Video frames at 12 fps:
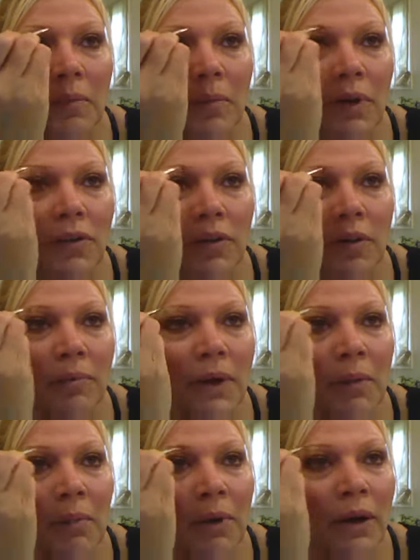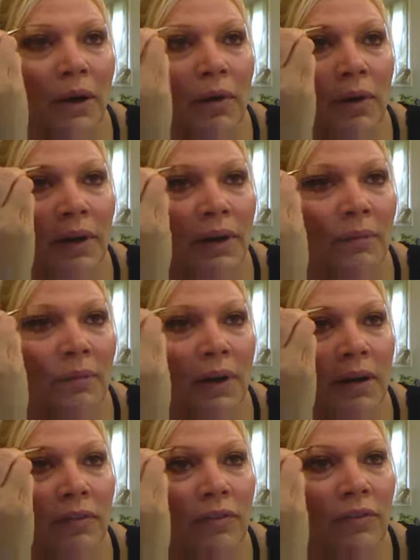Punch up my brow, and I'm
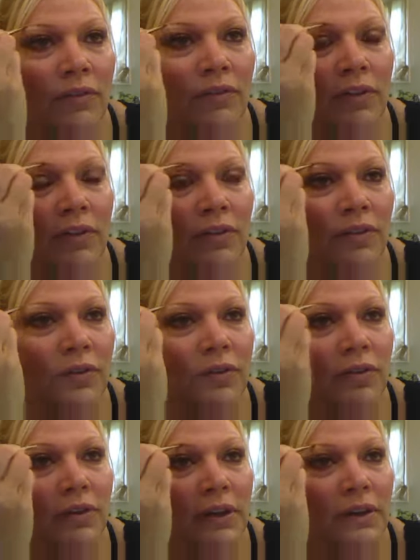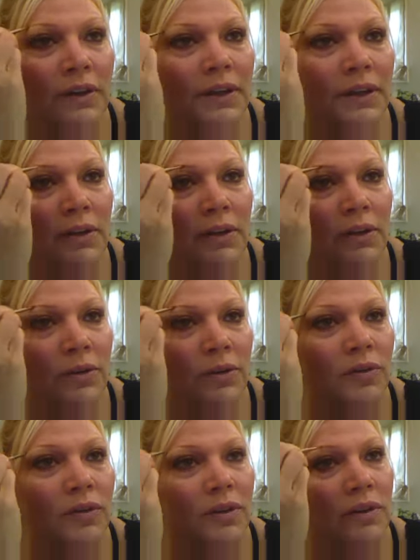ever so gently
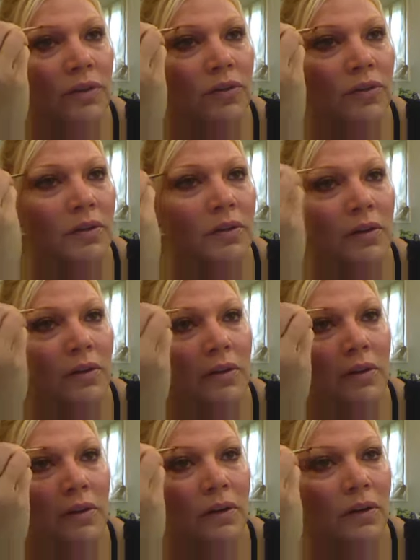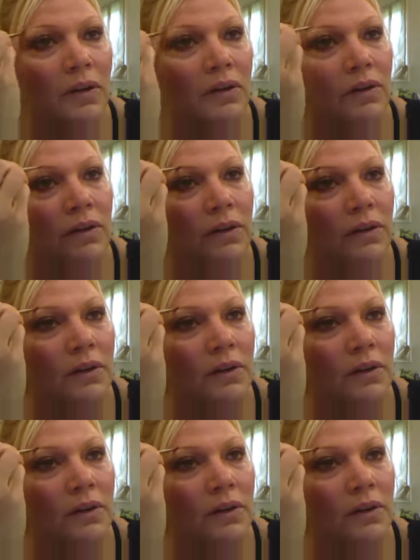using this color.